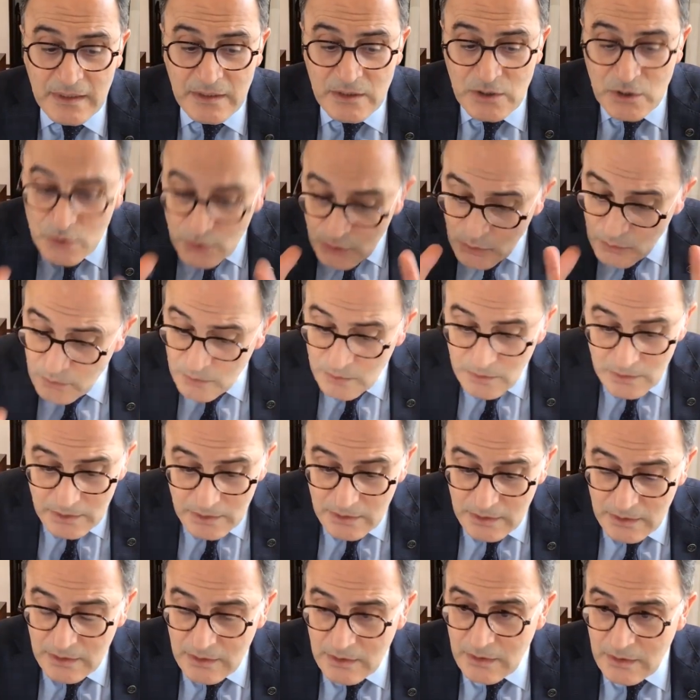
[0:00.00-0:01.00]
So
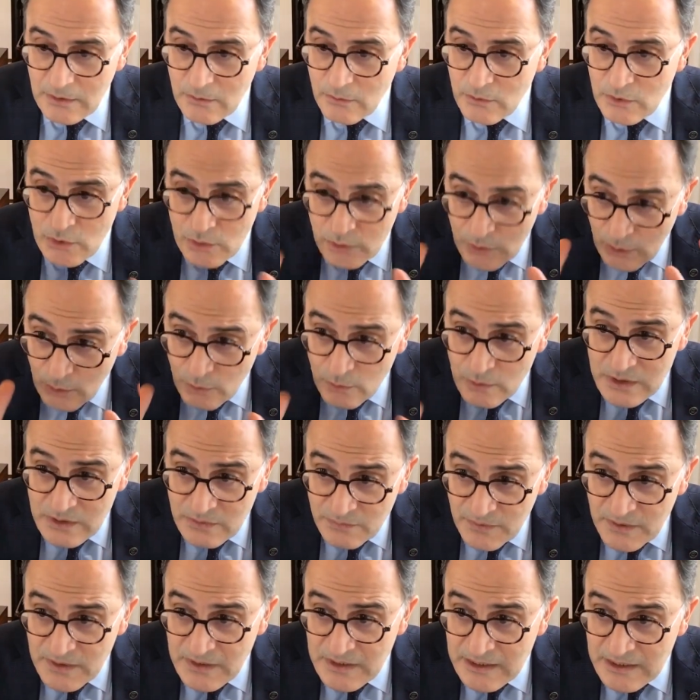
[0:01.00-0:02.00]
we should
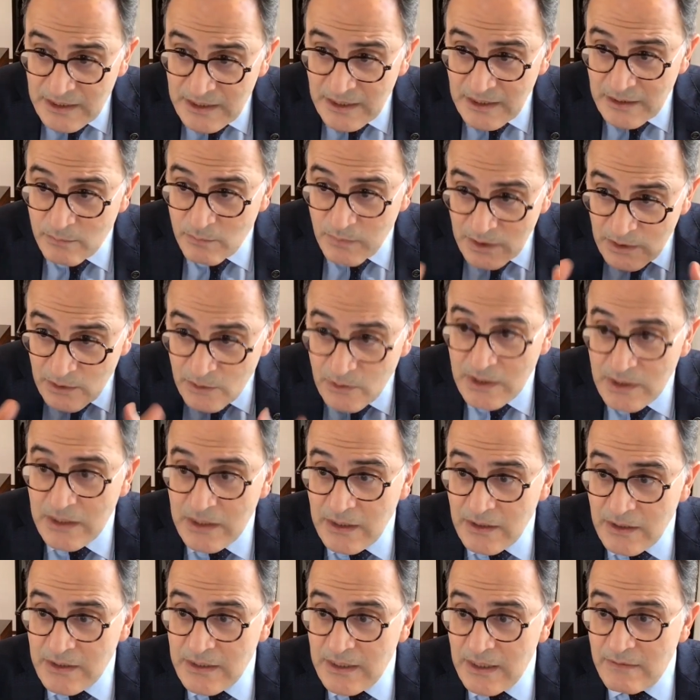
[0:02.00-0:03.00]
always start by
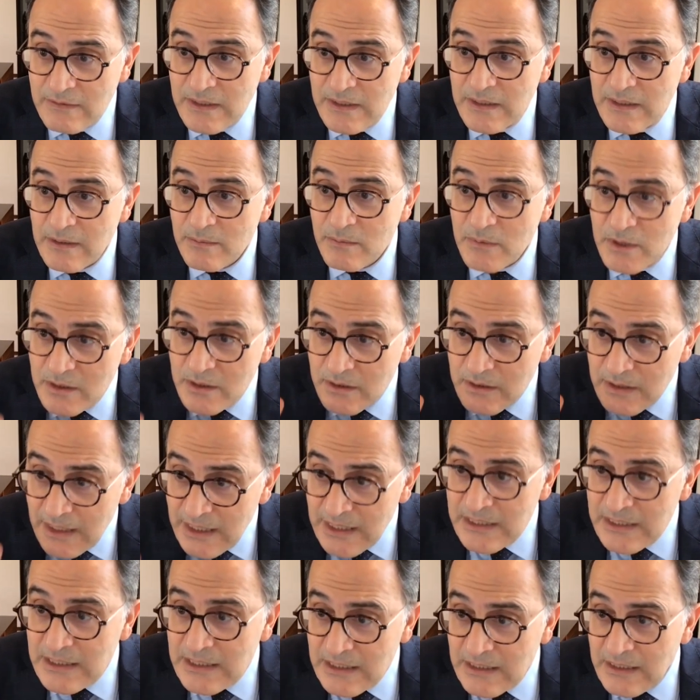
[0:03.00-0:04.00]
looking ourselves in the mirror,
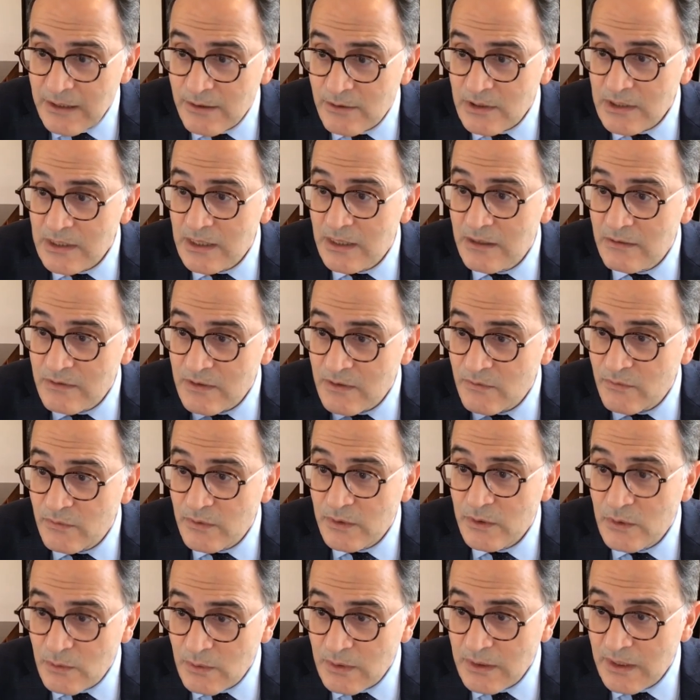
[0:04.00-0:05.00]
asking ourselves if
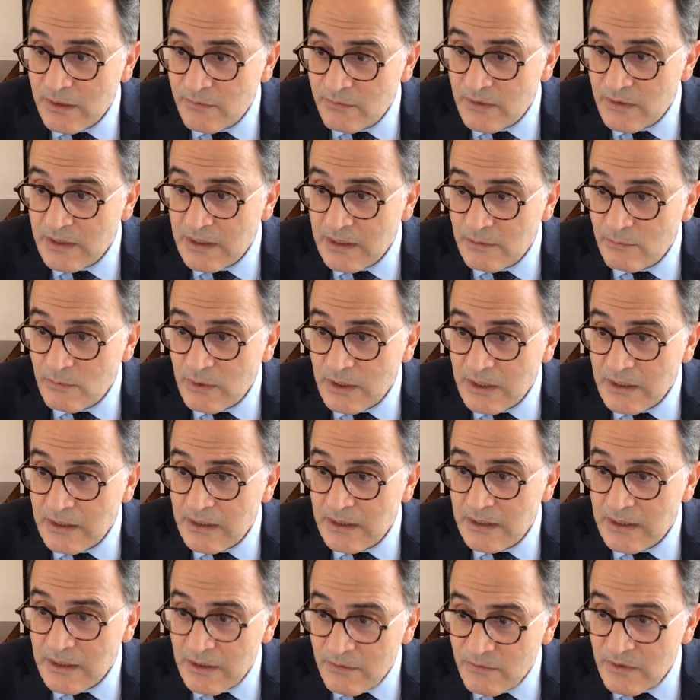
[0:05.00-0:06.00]
we're doing everything we
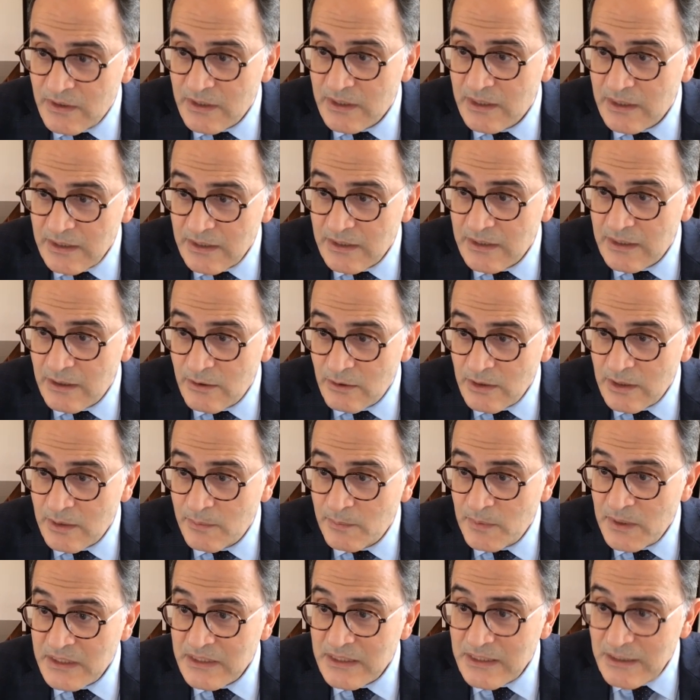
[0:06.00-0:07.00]
can, everything in our
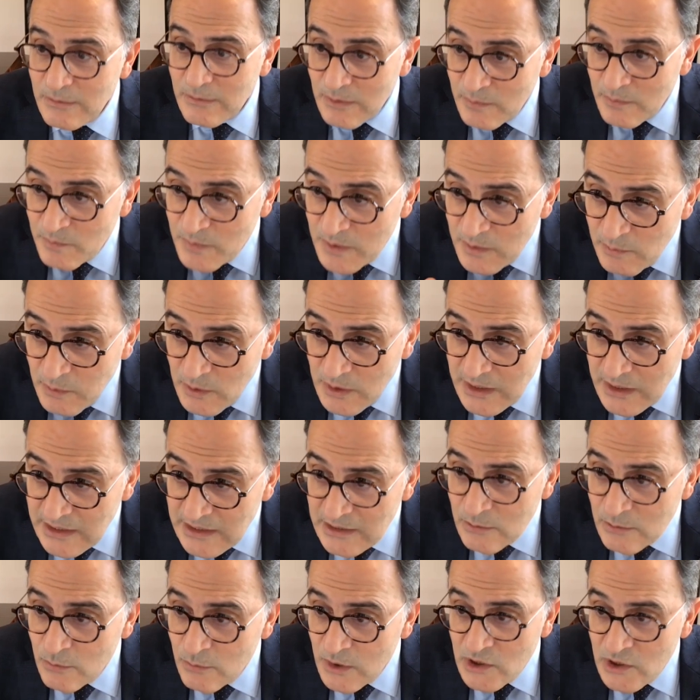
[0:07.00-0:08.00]
capacity. When people
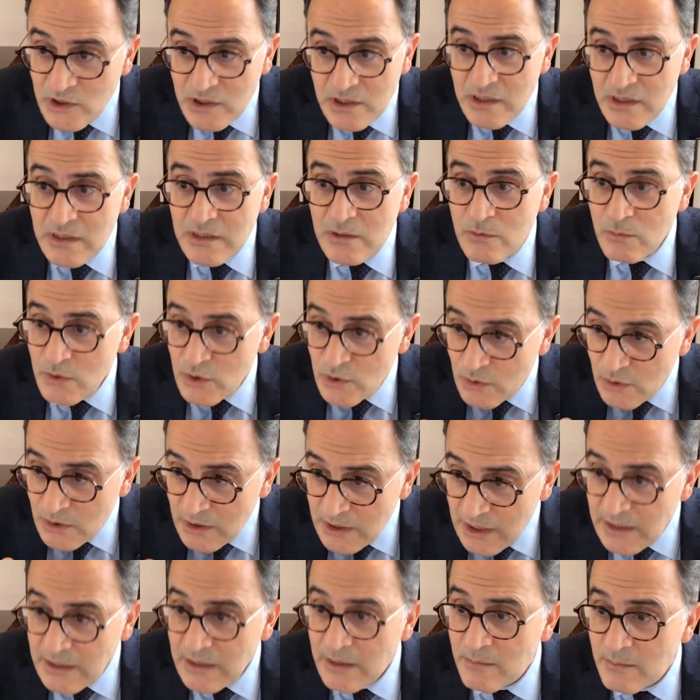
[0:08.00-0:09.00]
ask questions, we should
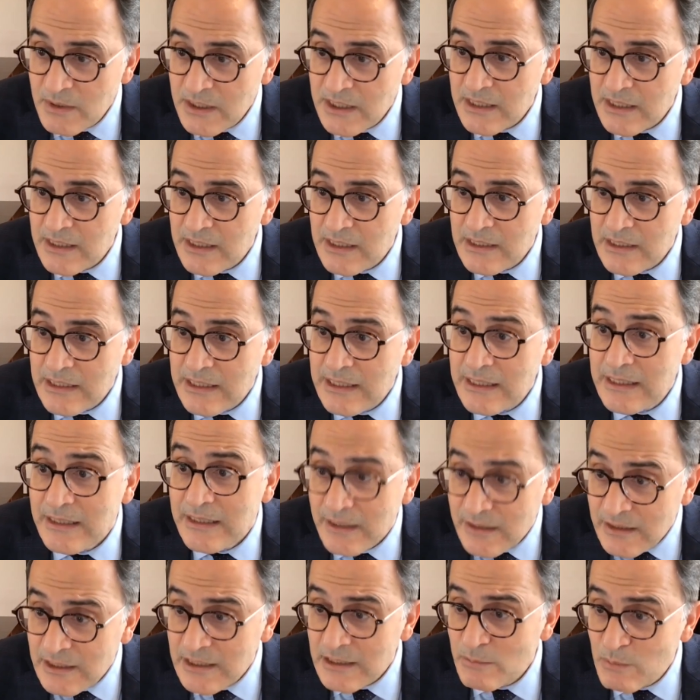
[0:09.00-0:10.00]
take them seriously,
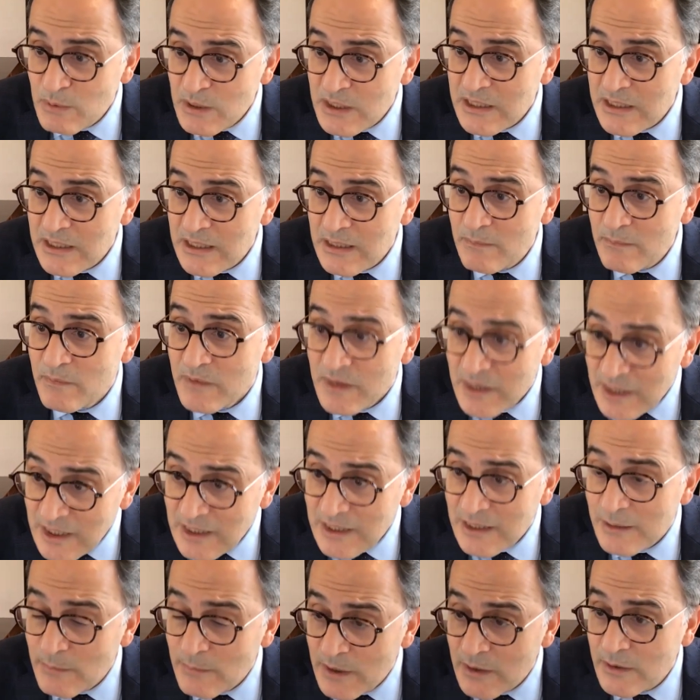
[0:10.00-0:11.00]
not dismiss them,
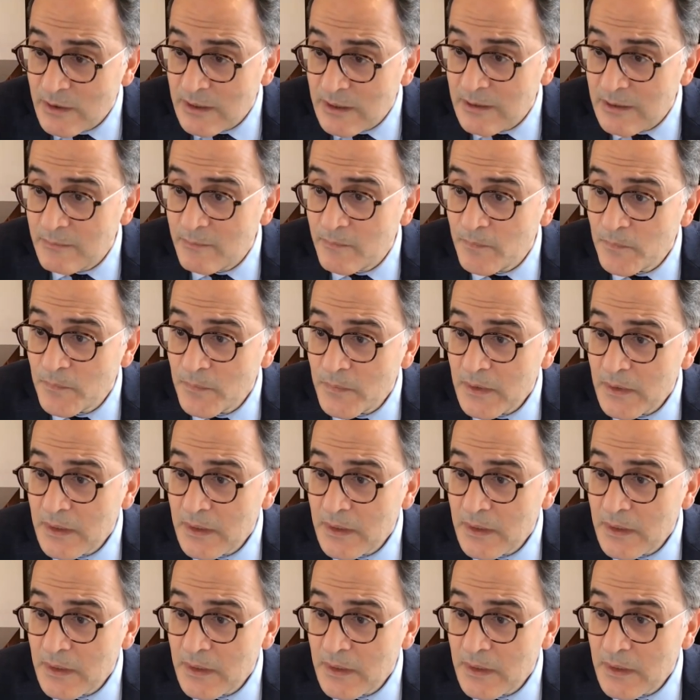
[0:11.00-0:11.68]
think about them.